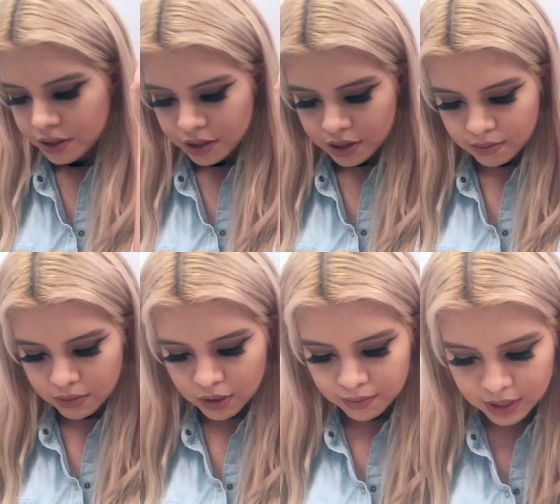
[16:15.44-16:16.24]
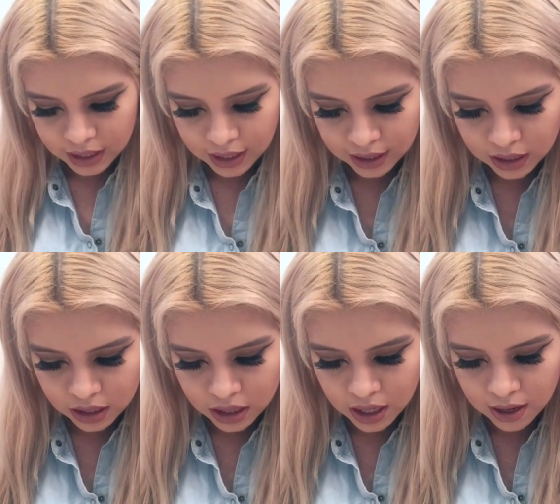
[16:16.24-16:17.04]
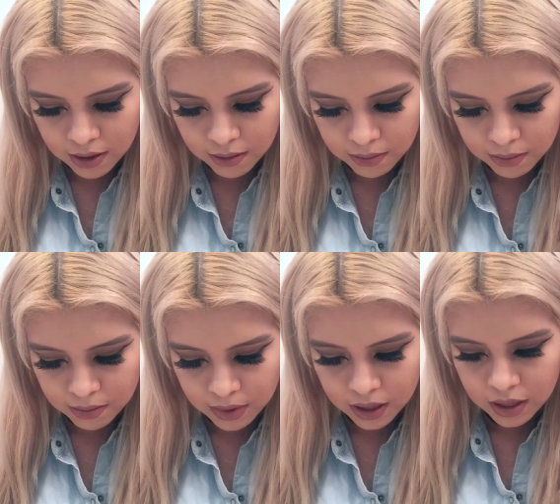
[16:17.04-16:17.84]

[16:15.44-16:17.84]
The moment has come.